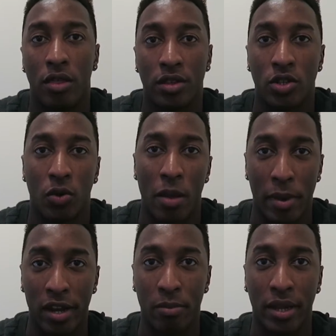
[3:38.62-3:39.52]
This is why
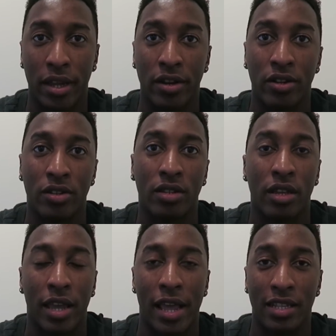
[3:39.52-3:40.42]
many beginners
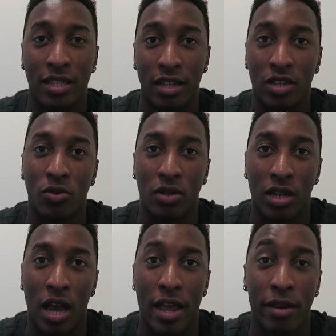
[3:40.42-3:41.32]
can't stick to a
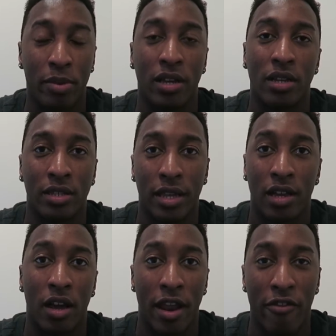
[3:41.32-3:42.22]
diet, because they
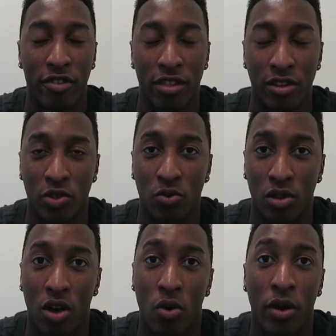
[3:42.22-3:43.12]
cut everything too
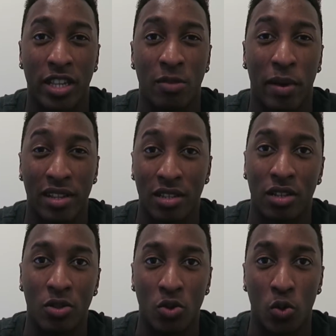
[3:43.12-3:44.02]
low, expecting
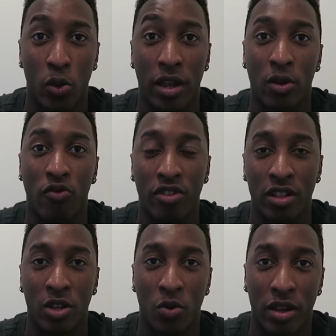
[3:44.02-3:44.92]
to lose weight
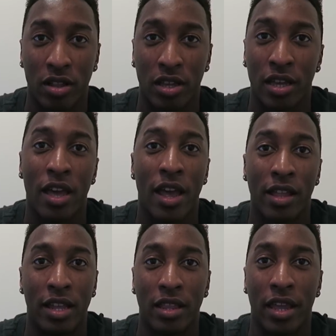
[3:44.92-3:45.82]
really quickly.
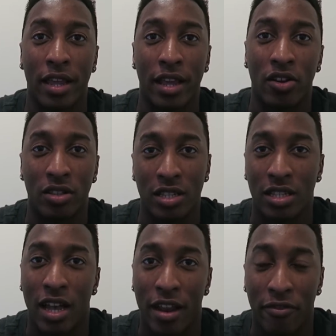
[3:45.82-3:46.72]
Then they get all these
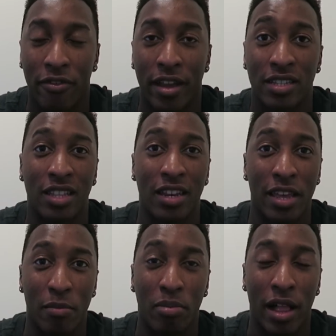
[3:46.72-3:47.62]
side effects and then
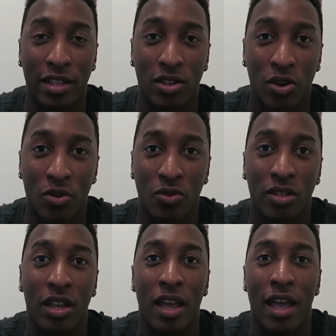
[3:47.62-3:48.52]
hit
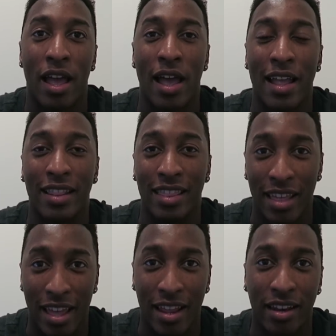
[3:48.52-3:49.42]
plateaus, and
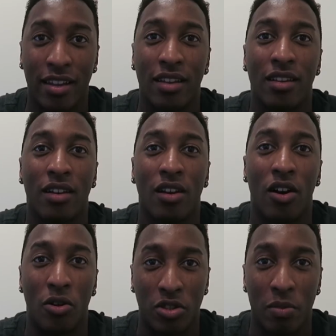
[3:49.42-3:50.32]
then
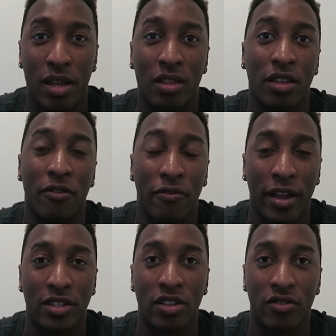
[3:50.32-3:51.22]
ultimately it
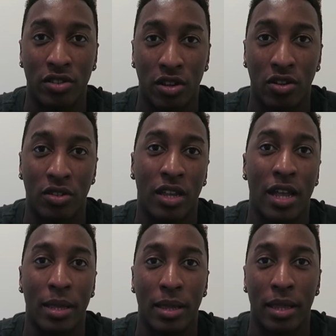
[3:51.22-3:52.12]
affects their results,
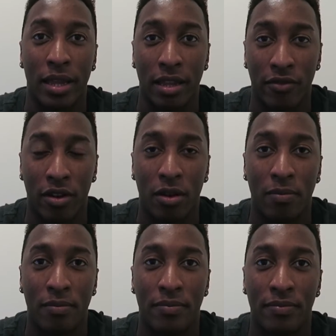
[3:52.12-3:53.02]
and then they give
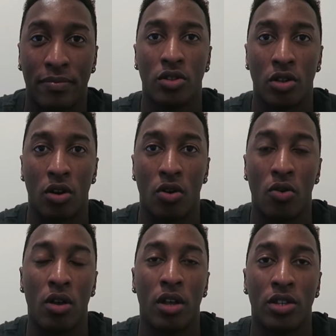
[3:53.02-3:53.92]
up.
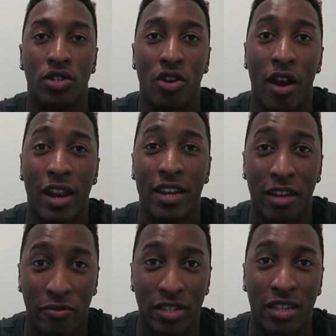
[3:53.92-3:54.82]
So start at a
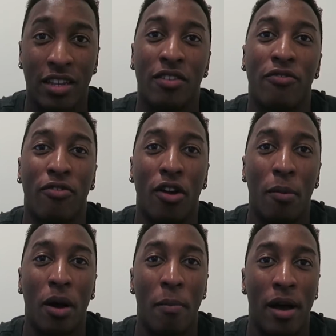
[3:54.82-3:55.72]
deficit
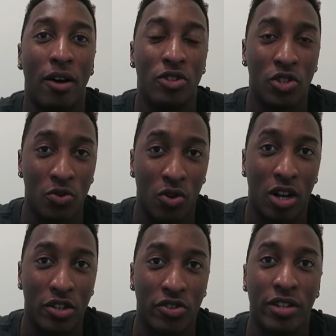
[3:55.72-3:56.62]
from about
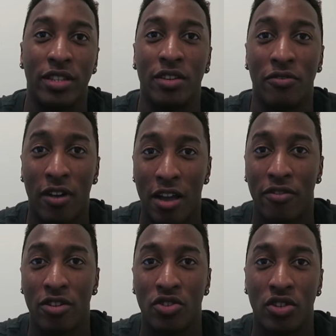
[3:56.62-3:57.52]
200 to
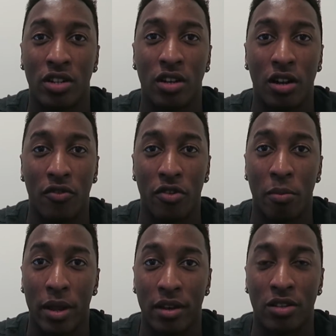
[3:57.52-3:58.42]
500 of your
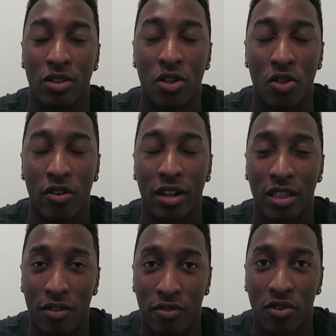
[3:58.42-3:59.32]
maintenance caloric
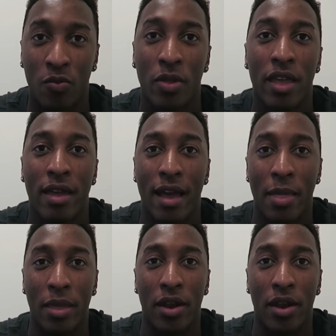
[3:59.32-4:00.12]
level, and